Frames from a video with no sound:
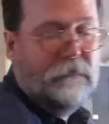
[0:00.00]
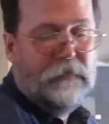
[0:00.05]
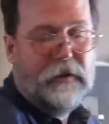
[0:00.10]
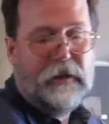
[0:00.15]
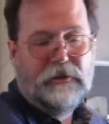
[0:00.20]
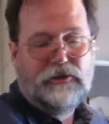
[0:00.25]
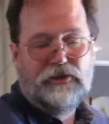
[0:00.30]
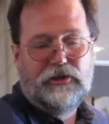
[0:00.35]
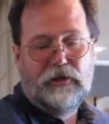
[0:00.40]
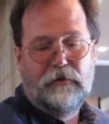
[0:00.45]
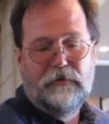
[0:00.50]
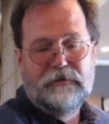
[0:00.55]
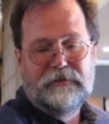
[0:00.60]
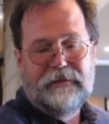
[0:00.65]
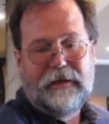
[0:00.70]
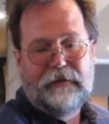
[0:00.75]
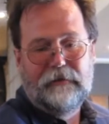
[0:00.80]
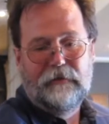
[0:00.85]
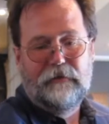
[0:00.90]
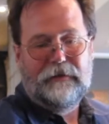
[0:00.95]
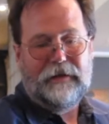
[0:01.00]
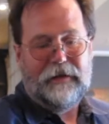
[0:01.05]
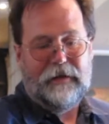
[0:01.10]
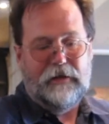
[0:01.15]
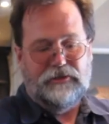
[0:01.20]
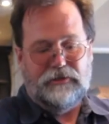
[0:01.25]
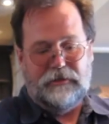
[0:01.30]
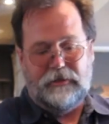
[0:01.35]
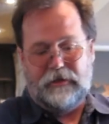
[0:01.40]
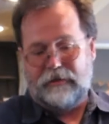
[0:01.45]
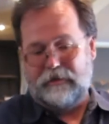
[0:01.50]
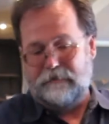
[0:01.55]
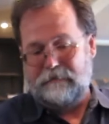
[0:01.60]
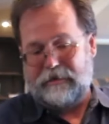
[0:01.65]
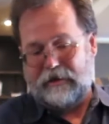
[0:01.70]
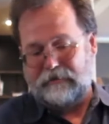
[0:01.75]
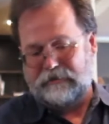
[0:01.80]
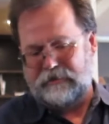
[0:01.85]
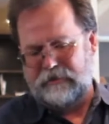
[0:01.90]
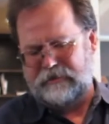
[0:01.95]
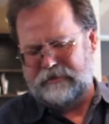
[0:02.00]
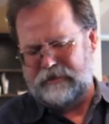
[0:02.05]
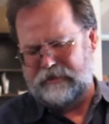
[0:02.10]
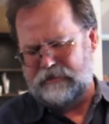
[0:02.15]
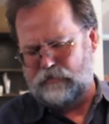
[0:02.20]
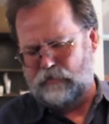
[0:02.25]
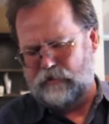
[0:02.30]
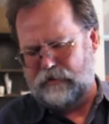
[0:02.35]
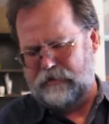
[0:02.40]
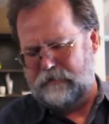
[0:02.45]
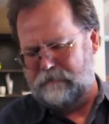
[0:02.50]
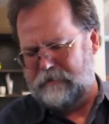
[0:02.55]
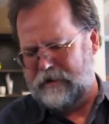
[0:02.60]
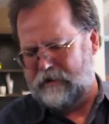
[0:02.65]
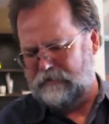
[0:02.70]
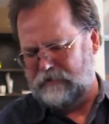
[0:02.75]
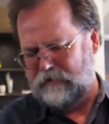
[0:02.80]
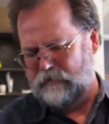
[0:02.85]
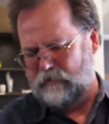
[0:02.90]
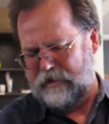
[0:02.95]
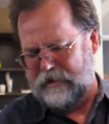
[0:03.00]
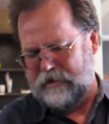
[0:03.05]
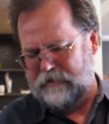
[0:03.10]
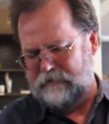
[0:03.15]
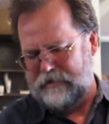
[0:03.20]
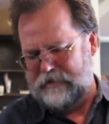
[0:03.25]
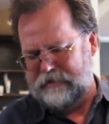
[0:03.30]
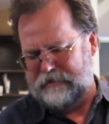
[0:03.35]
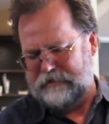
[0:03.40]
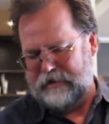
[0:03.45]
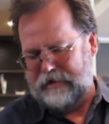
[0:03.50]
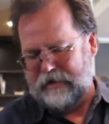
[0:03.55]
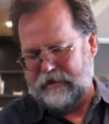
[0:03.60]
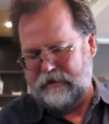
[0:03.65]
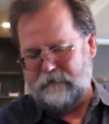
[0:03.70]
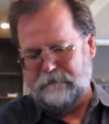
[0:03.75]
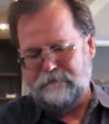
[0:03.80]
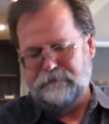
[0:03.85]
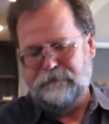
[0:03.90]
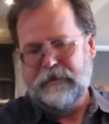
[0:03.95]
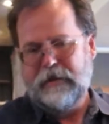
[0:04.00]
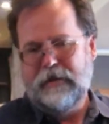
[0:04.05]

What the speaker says: he chose that location on the mountains. That's where the mountain winery is now,